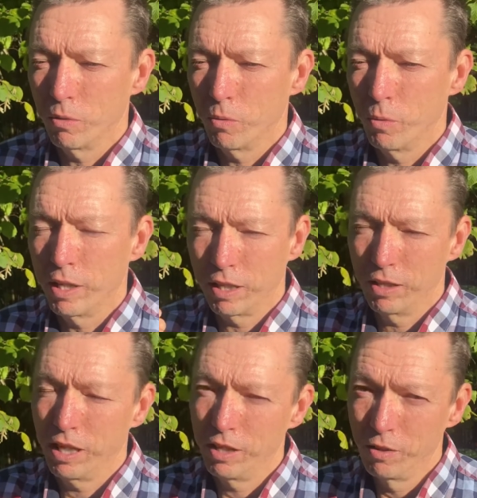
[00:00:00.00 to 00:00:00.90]
we can
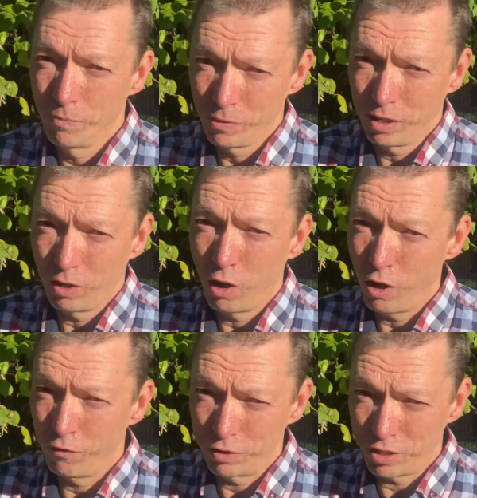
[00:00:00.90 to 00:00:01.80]
then
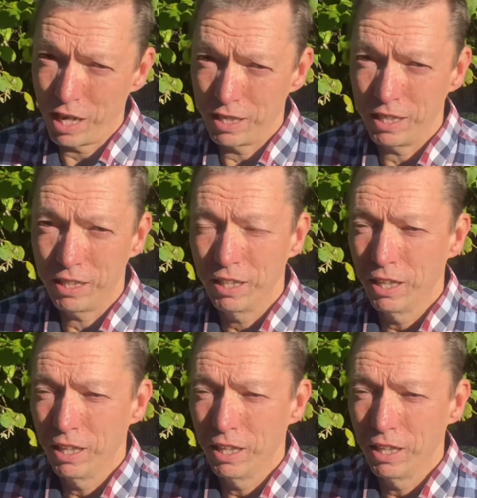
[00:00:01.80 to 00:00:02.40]
harvest honey